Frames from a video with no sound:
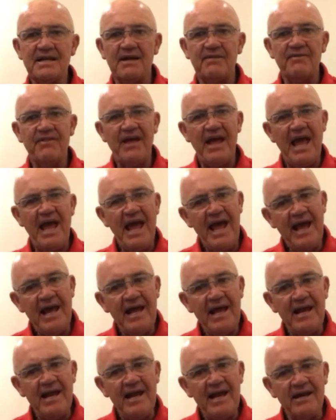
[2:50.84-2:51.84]
and
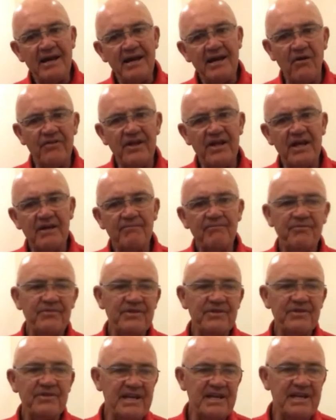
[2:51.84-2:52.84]
the hand on
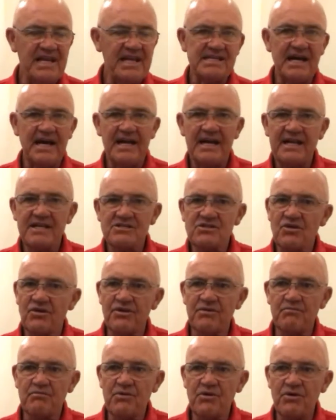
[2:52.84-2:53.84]
the near side
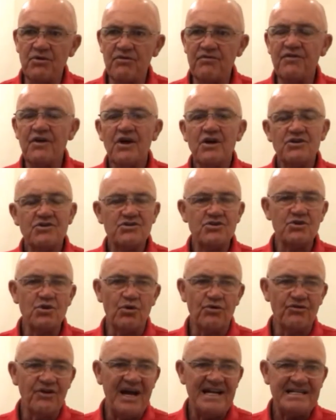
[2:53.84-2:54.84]
has got to move
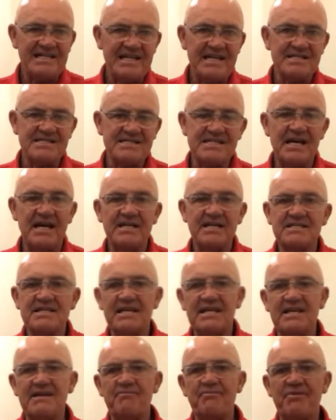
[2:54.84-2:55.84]
to your right-hand
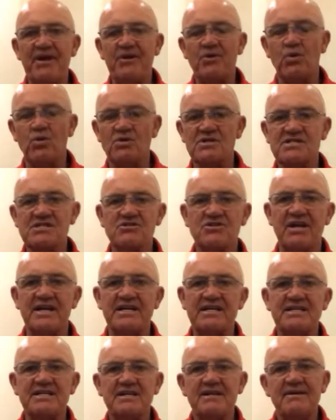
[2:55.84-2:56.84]
side to keep that horse
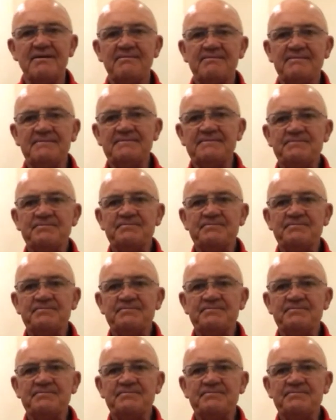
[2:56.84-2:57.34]
straight.